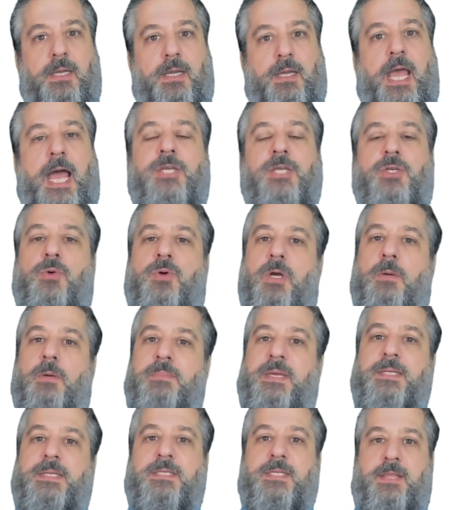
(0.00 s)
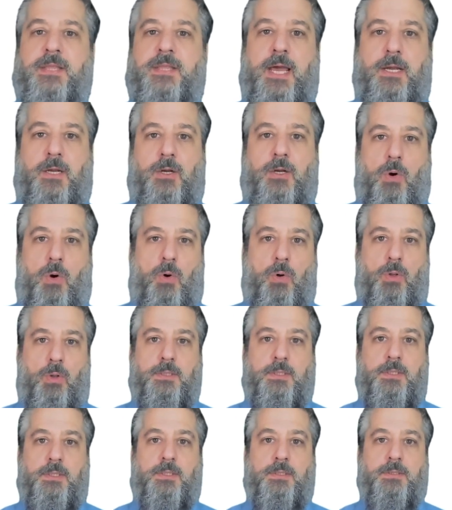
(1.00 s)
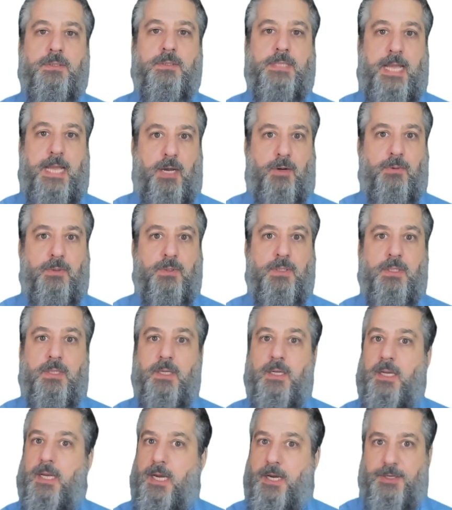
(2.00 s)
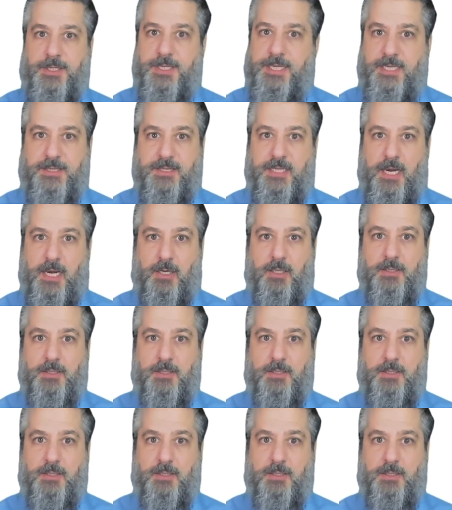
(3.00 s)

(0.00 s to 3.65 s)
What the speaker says: and you commit to that goal. Now, how do you get there?